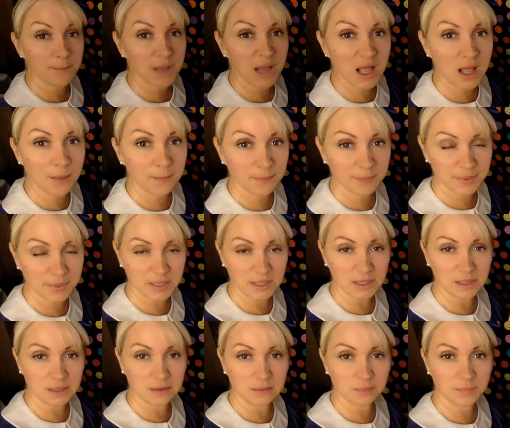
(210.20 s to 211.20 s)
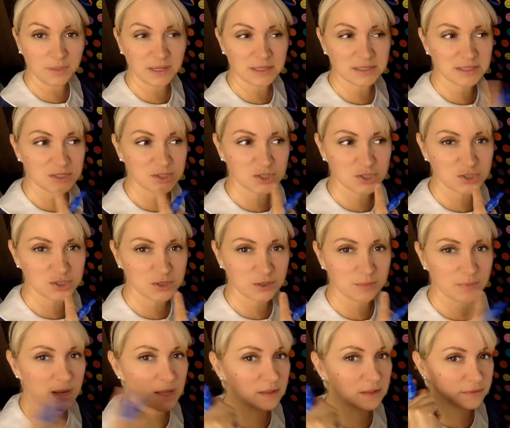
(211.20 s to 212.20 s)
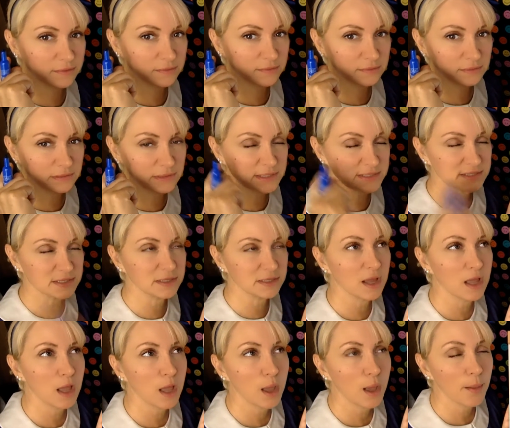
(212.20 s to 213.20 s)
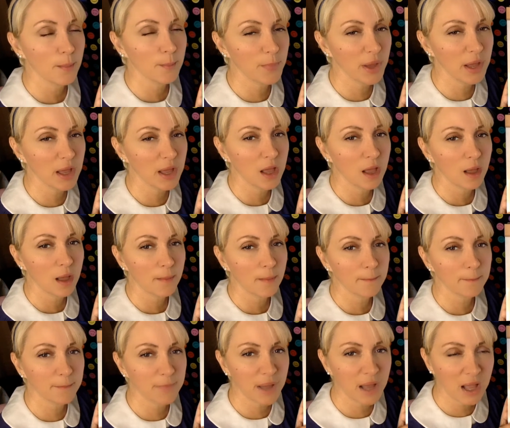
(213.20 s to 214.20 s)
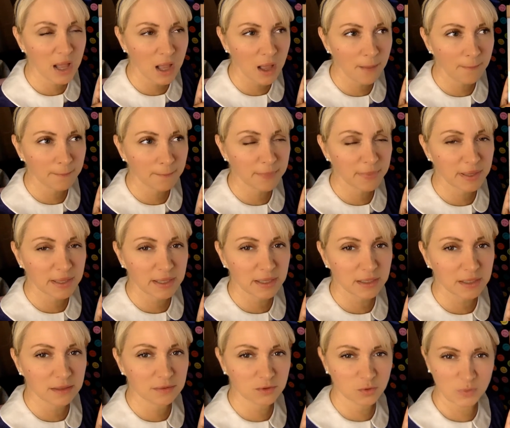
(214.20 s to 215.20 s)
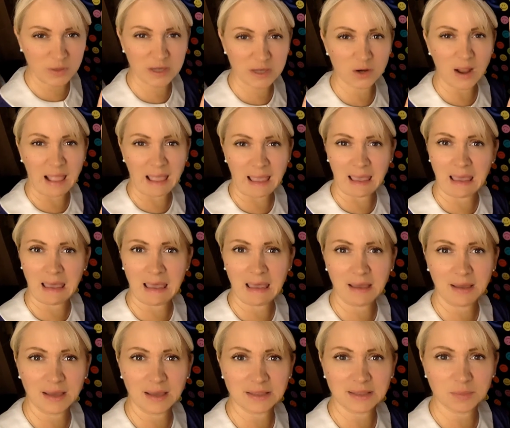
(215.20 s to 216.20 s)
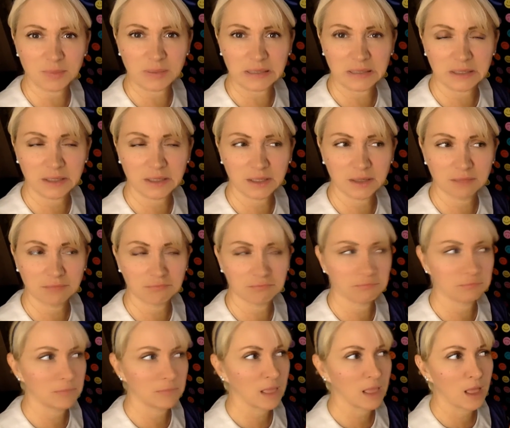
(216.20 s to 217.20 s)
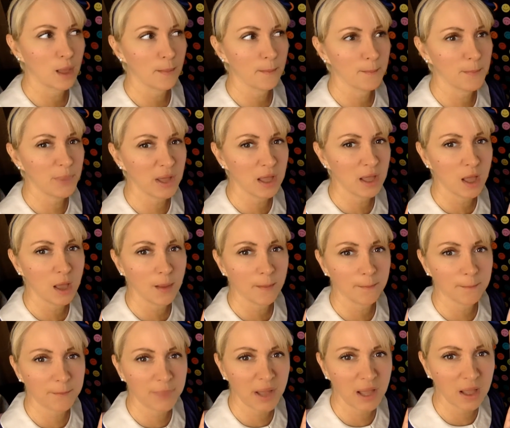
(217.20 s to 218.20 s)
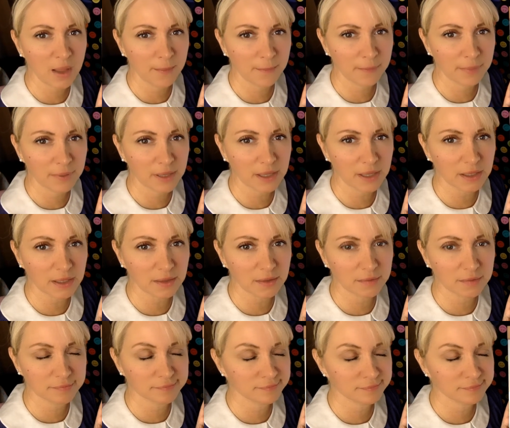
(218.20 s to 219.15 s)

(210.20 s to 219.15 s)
pumpkin. Pay attention to your mouth. Listen. Pumpkin. Do we hear ah at the beginning? Pumpkin.